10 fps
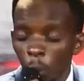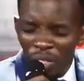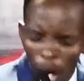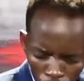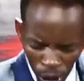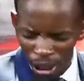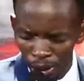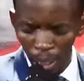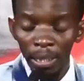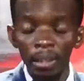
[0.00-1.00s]
without
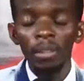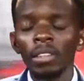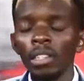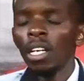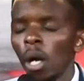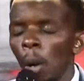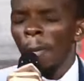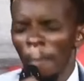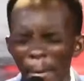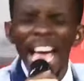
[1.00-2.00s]
ceasing.
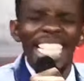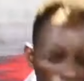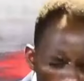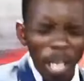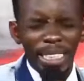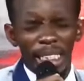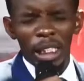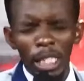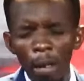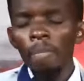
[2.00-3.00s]
Men ought
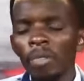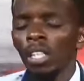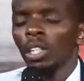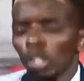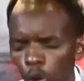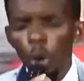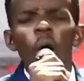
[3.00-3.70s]
to